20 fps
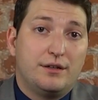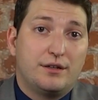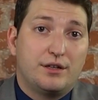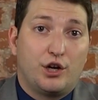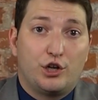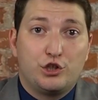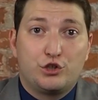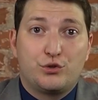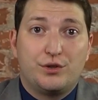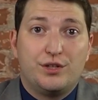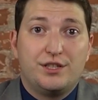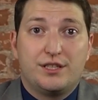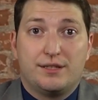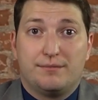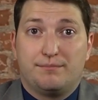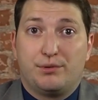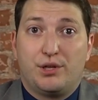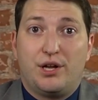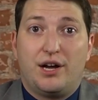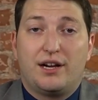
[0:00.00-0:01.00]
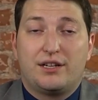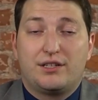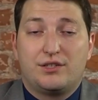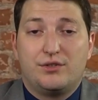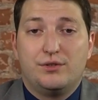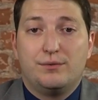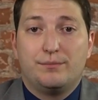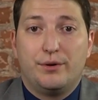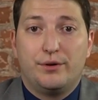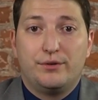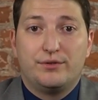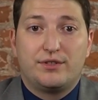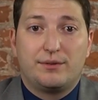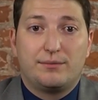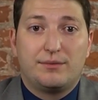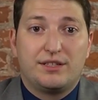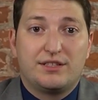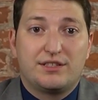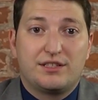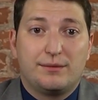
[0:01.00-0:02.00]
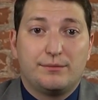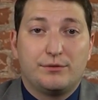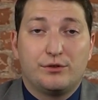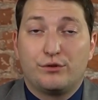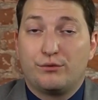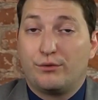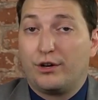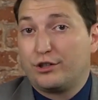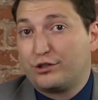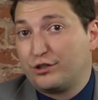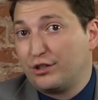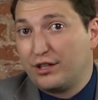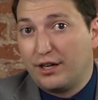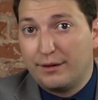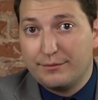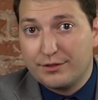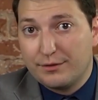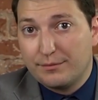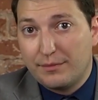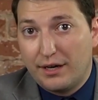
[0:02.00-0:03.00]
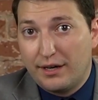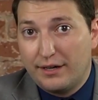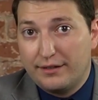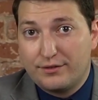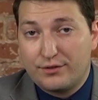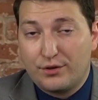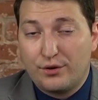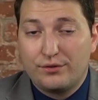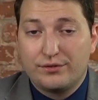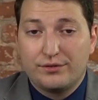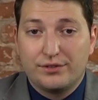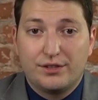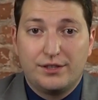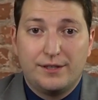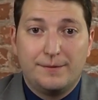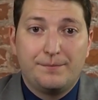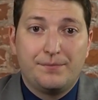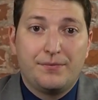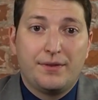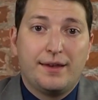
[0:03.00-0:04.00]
countries and blocs to impose something similar. Russia comes to mind, certainly.